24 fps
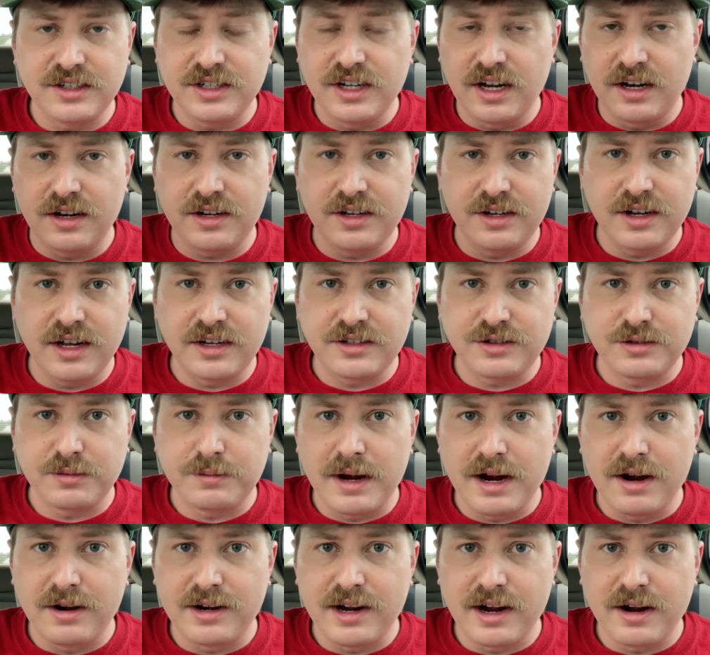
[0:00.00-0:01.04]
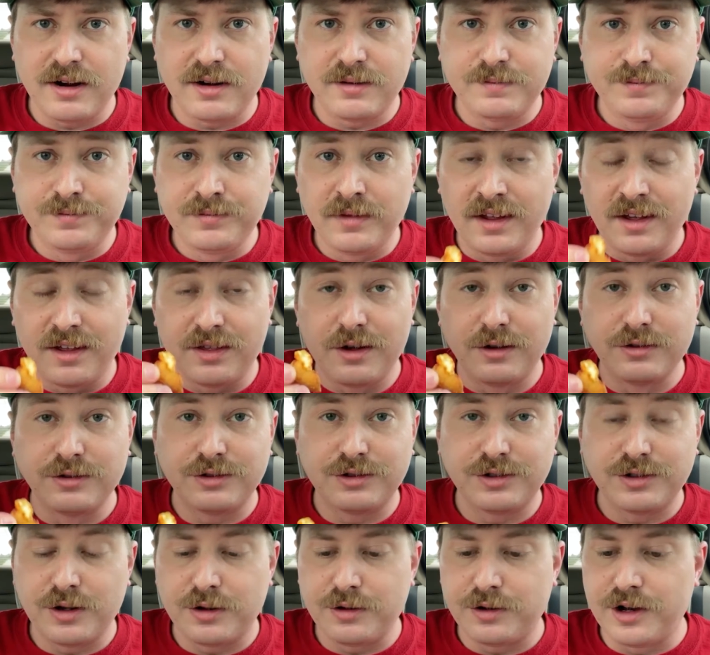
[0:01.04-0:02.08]
you got your marinara. Those
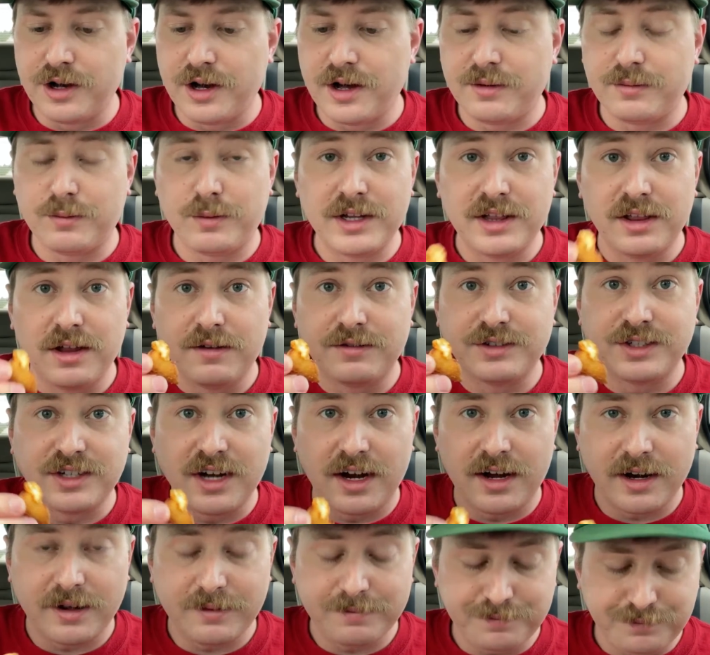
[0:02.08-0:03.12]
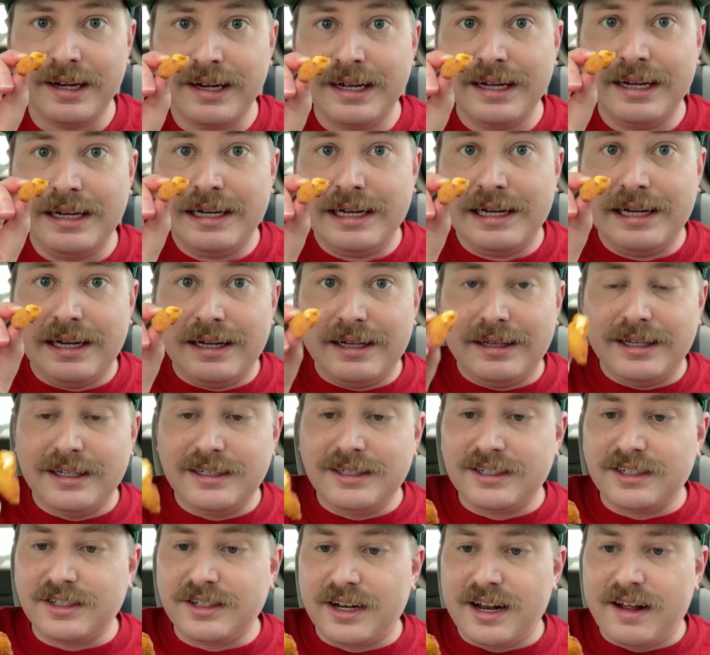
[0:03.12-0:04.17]
are so good, and we love Sonic.
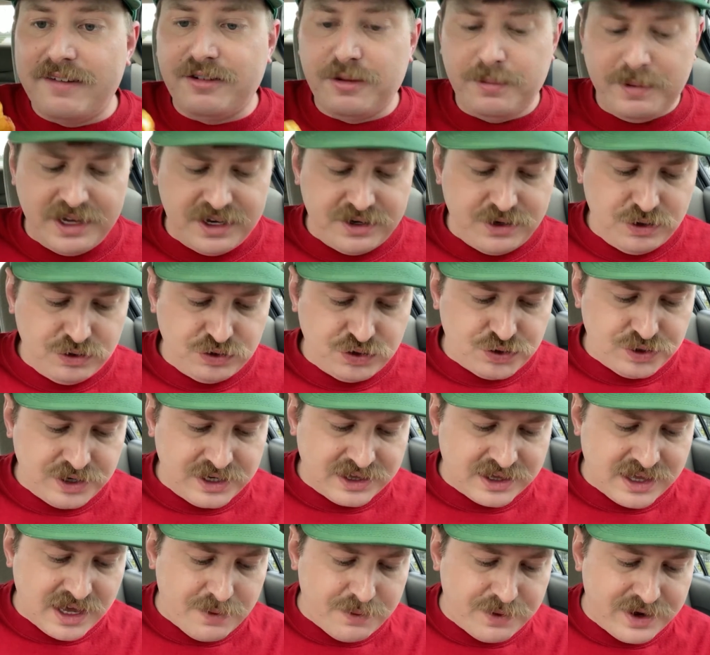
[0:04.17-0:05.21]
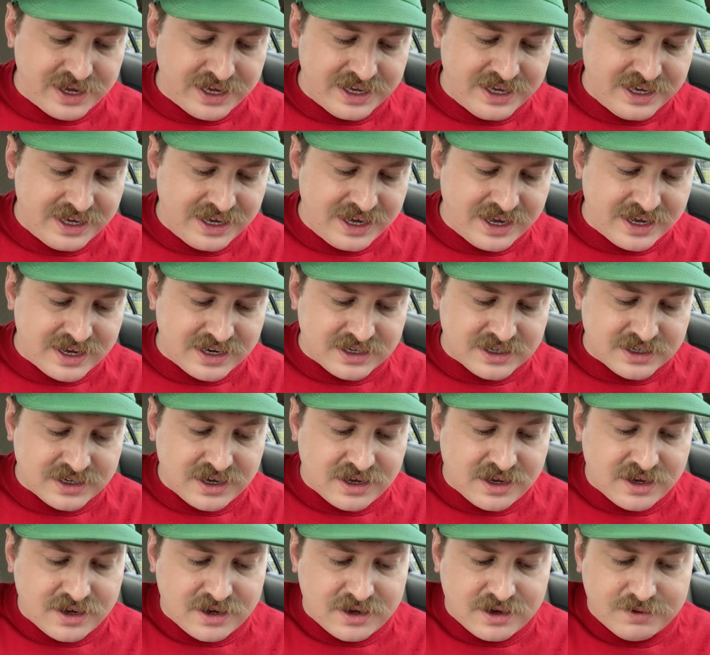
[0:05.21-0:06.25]
This is going to have to be a new treat that we get.
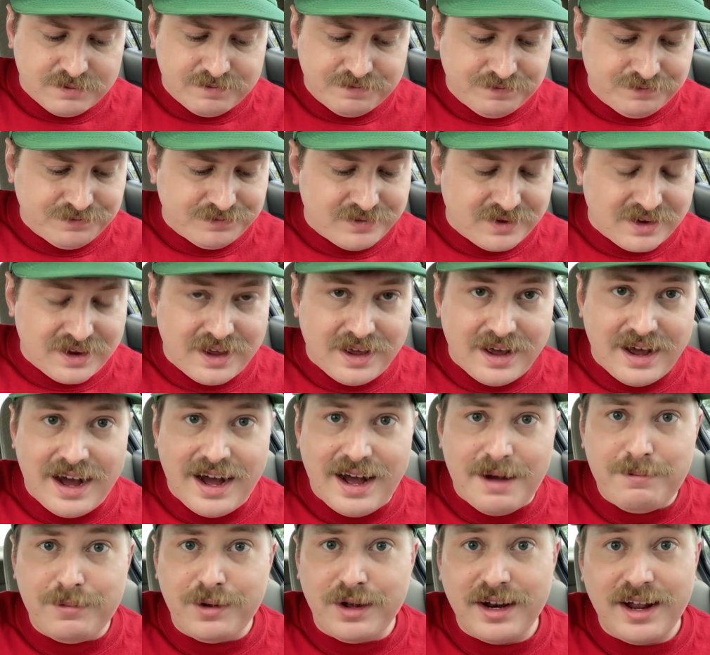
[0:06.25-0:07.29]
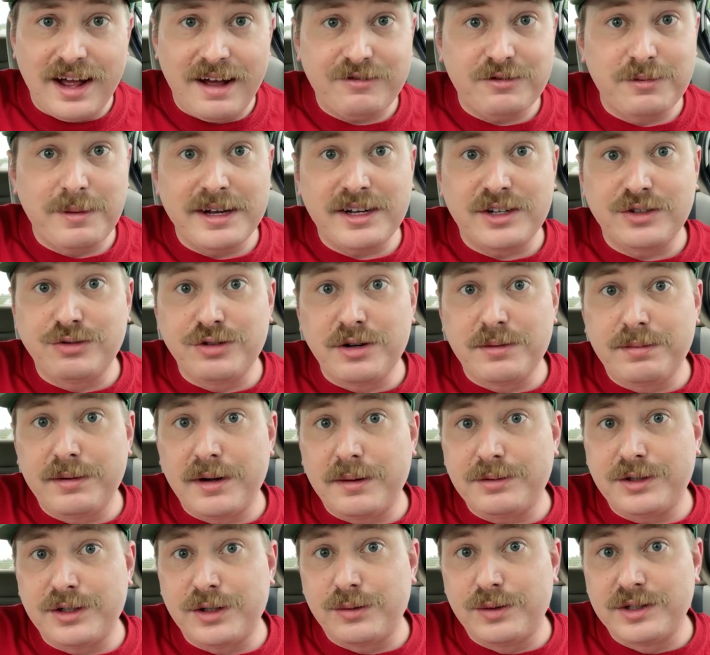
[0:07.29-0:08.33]
I'm going to have to make a trip
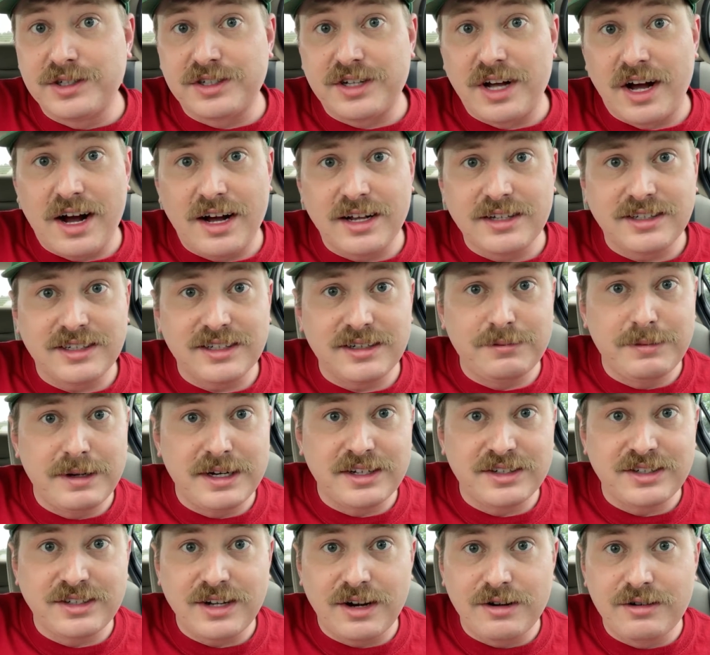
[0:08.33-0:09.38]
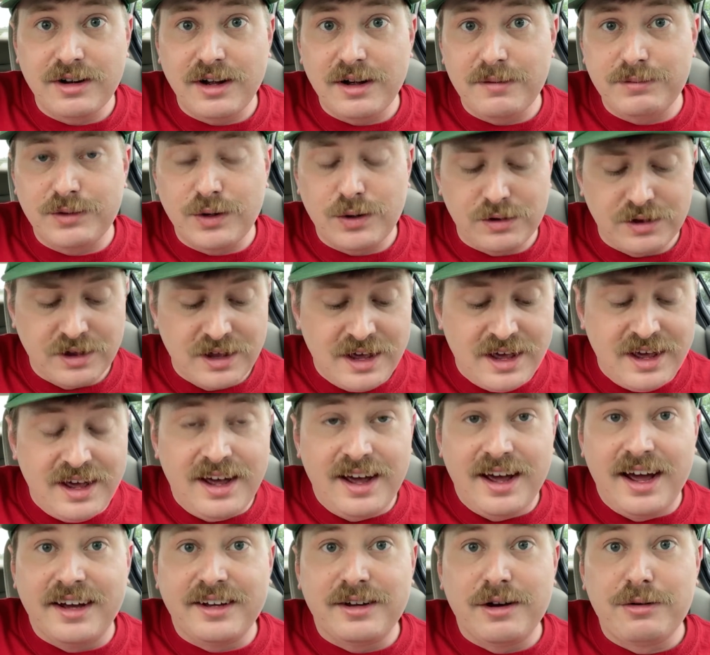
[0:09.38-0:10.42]
up to Wisconsin, Minnesota, up north,
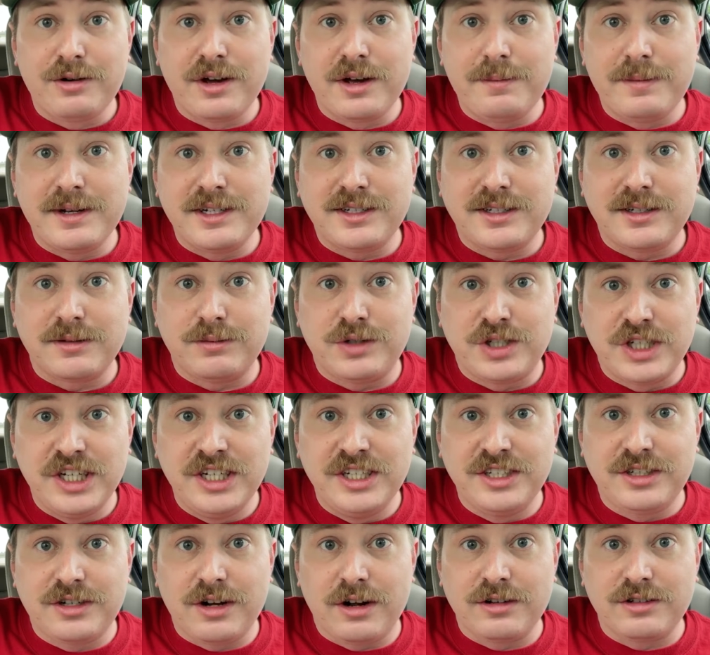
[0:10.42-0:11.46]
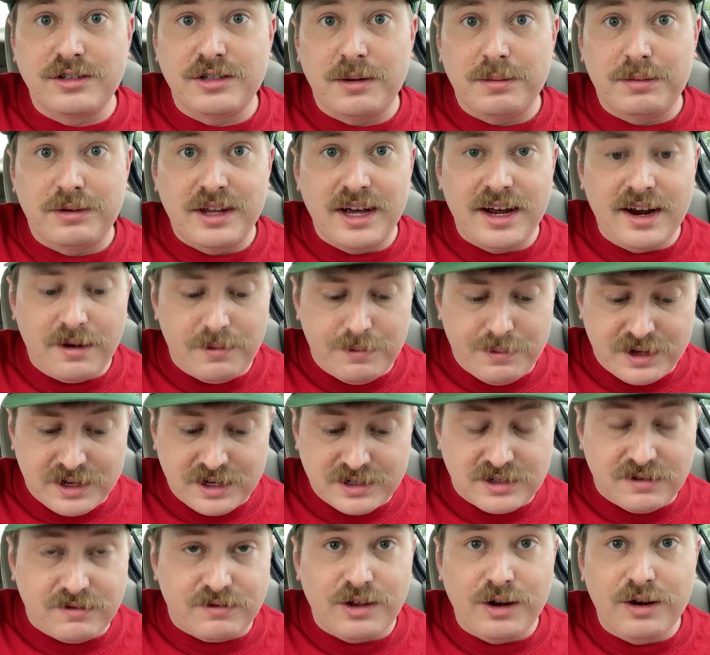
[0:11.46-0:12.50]
and go get me some cheese curds up there,
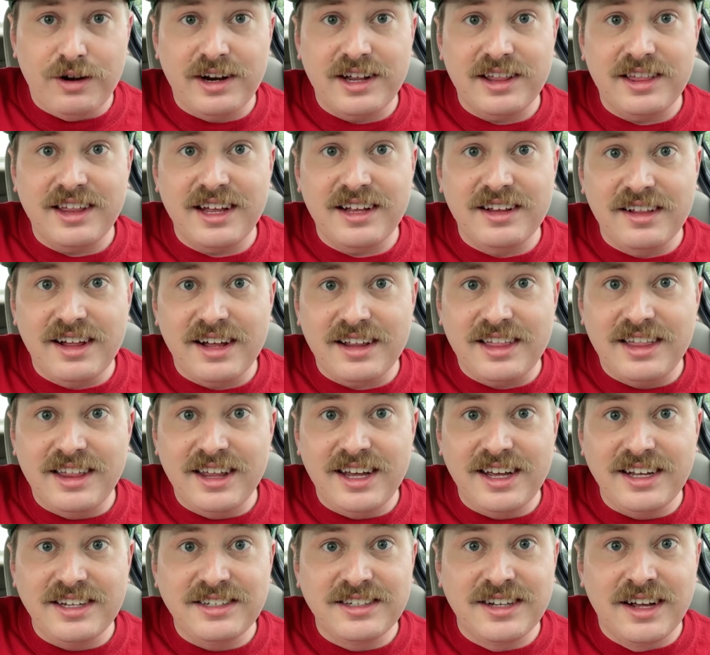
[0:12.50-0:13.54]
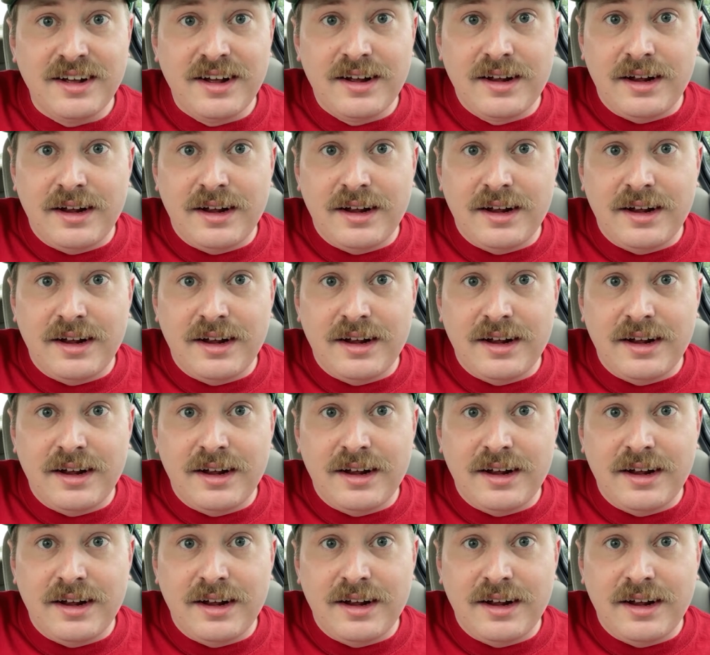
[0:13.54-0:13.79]
because if they're anything like these,